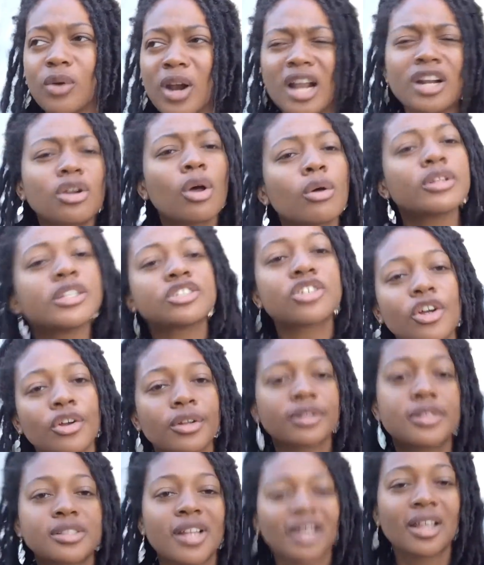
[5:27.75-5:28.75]
And I know this
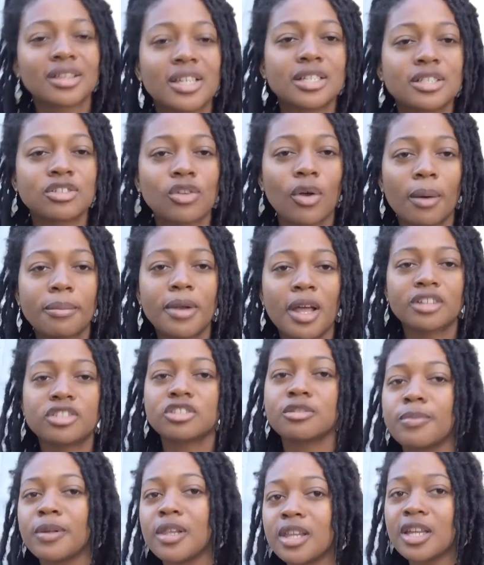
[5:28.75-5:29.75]
girl is like this, so I'm not
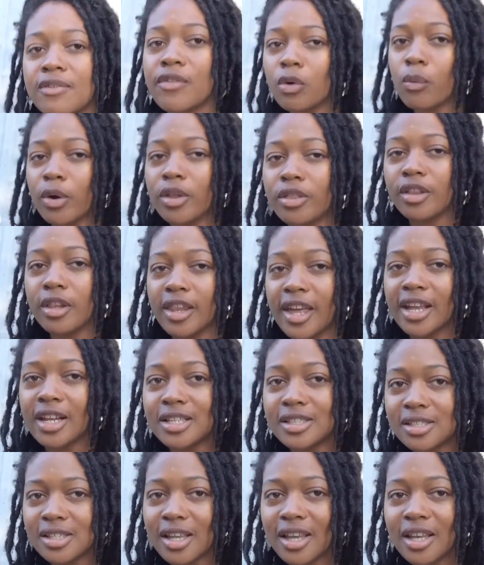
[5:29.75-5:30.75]
just believing what the
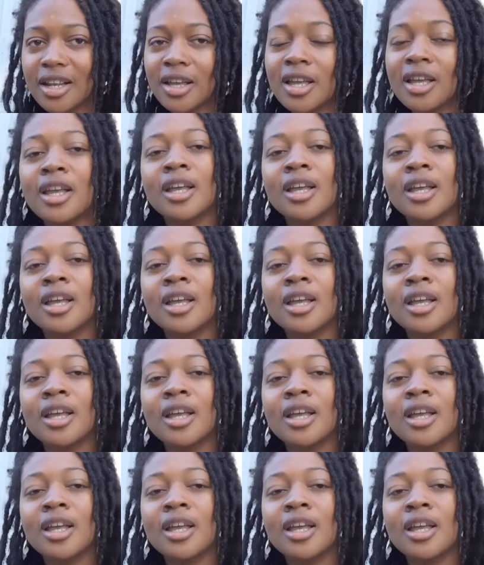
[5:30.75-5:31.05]
lady said